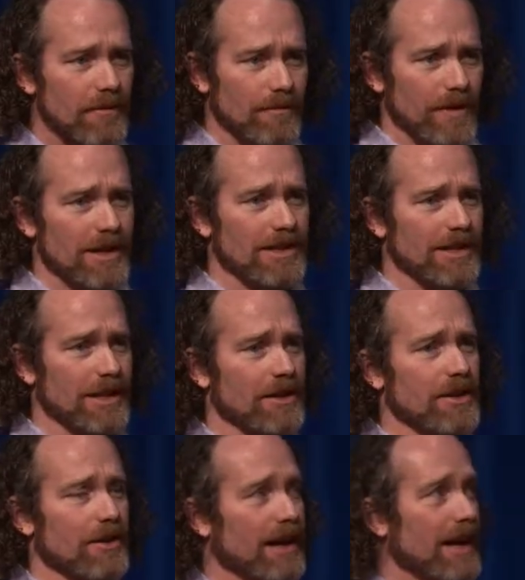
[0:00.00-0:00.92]
finished an
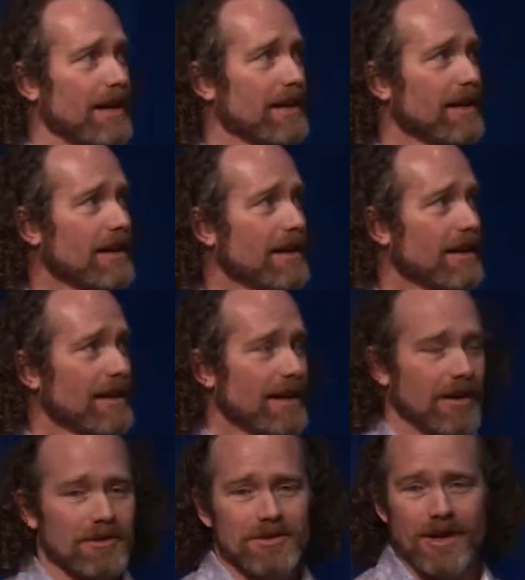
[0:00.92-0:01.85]
undergrad,
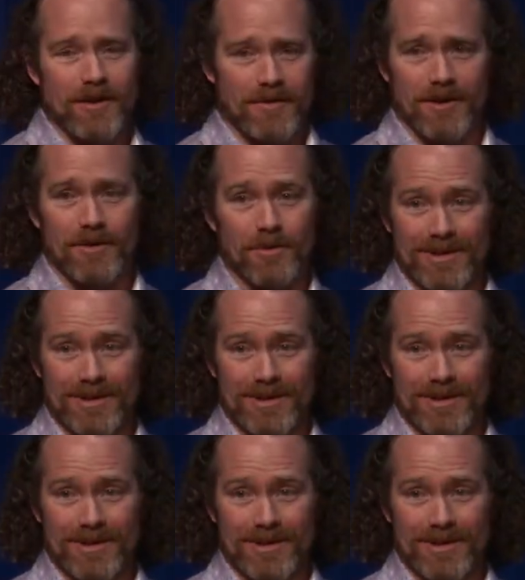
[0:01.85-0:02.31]
and was trying to figure out